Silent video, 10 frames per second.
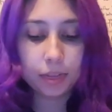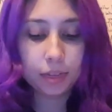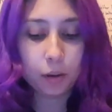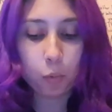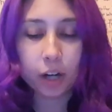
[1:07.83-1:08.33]

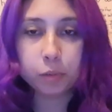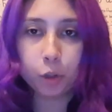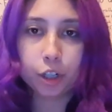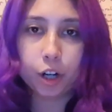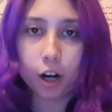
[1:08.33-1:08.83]
The White
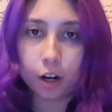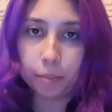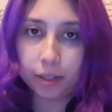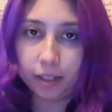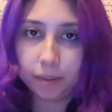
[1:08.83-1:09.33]
Walker
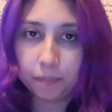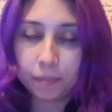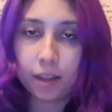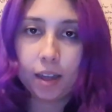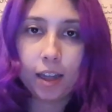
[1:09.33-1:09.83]
army,
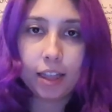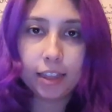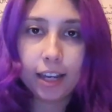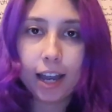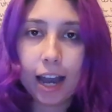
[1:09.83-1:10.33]

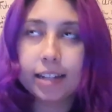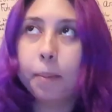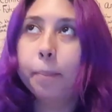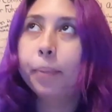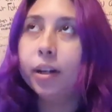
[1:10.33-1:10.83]
they had
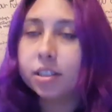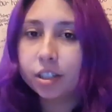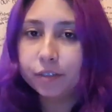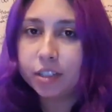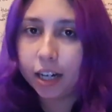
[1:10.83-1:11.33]
a bunch
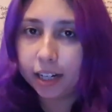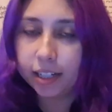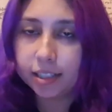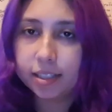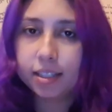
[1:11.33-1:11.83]
of
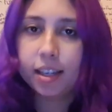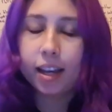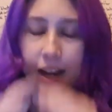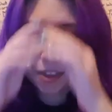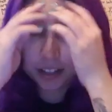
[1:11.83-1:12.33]
giants.
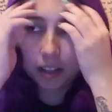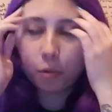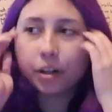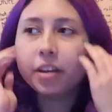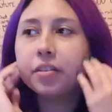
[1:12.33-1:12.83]
I think they
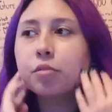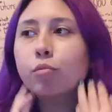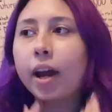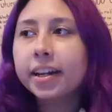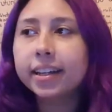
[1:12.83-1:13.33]
were even
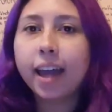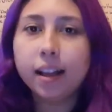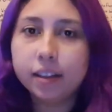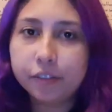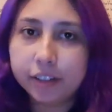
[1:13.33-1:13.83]
riding
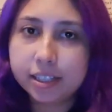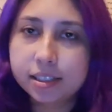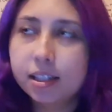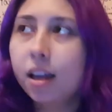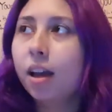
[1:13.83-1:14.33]

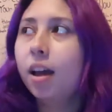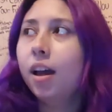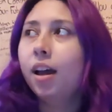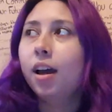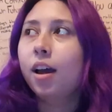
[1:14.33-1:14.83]
elephants.
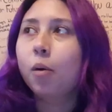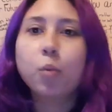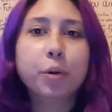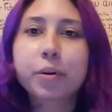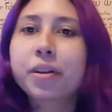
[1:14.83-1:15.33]

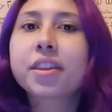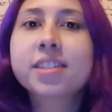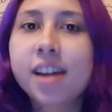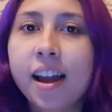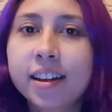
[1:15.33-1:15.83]
Where were the
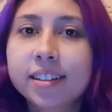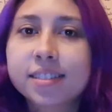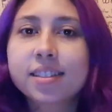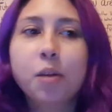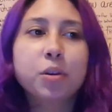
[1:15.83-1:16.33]

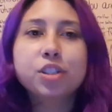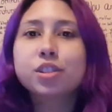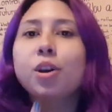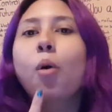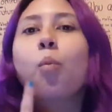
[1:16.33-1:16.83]
giants? We
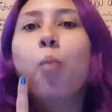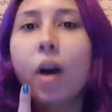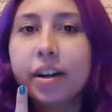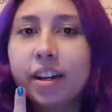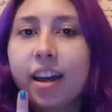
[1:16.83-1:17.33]
just saw
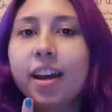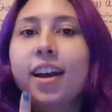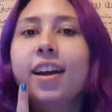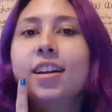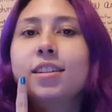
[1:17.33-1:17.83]
one
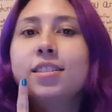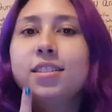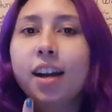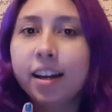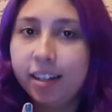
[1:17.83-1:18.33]

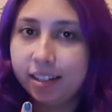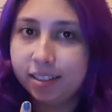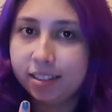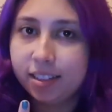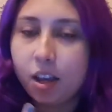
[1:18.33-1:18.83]

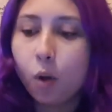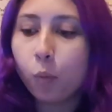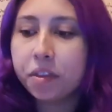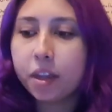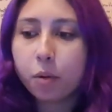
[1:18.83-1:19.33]
giant.
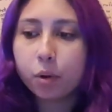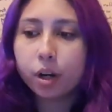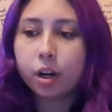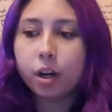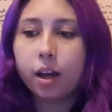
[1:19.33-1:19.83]
When they
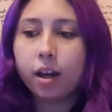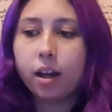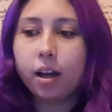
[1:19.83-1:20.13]
were,